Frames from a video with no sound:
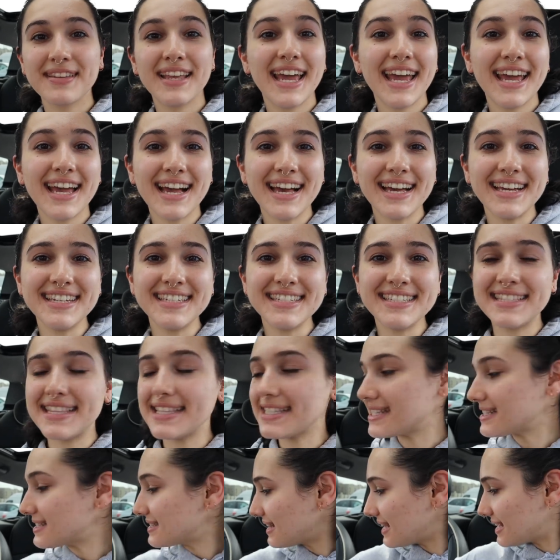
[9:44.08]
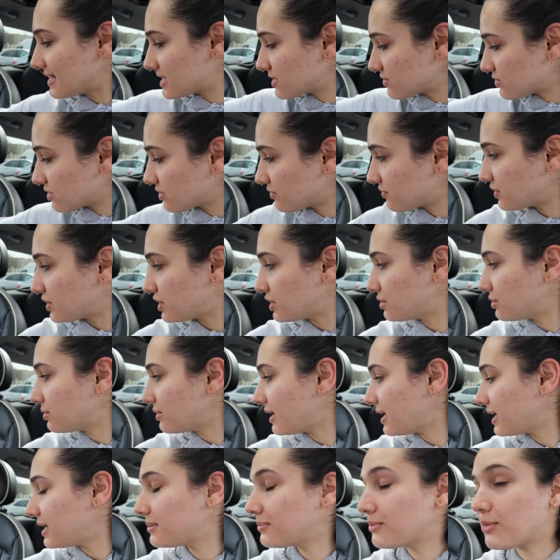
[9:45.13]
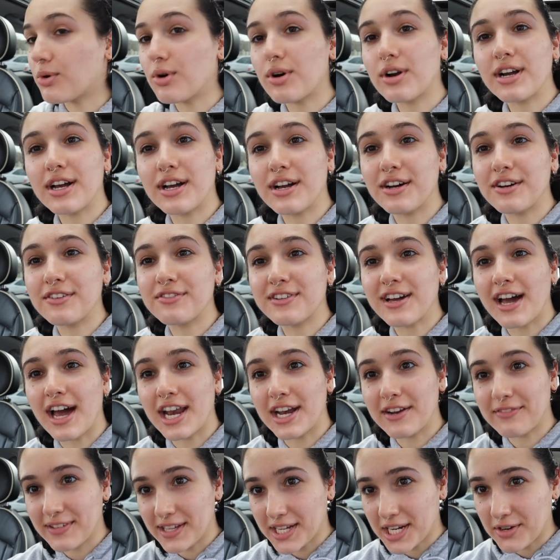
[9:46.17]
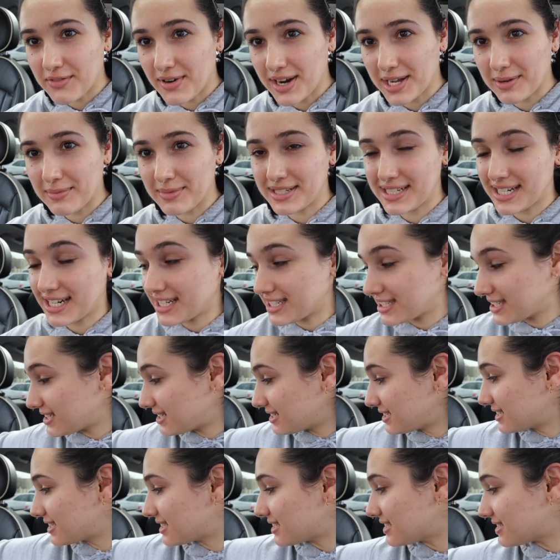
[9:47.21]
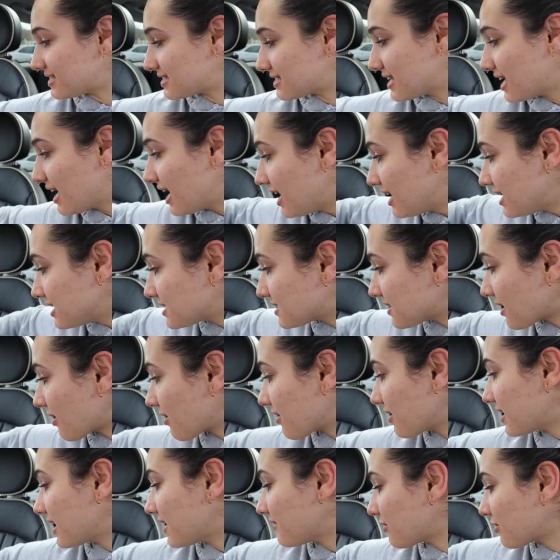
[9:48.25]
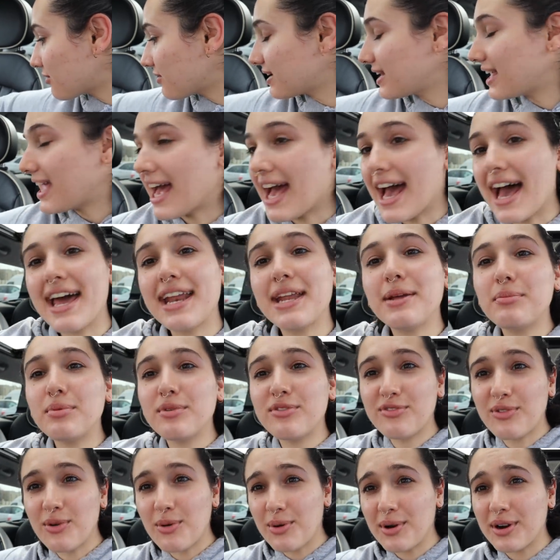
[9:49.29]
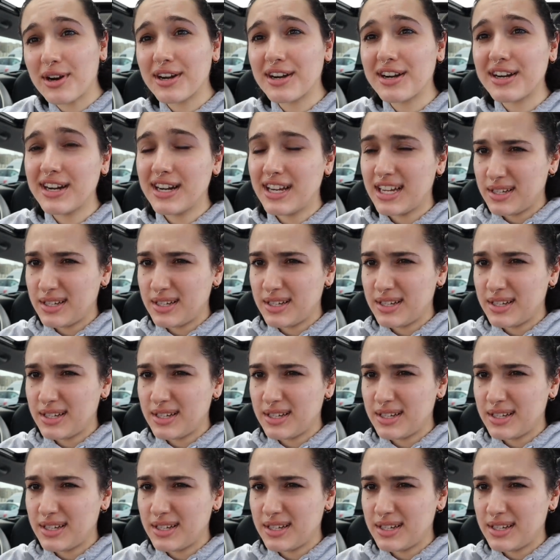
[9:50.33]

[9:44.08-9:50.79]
Hey guys, this is less a review and more of kind of like a recommendation, because sorry, I've already had it before.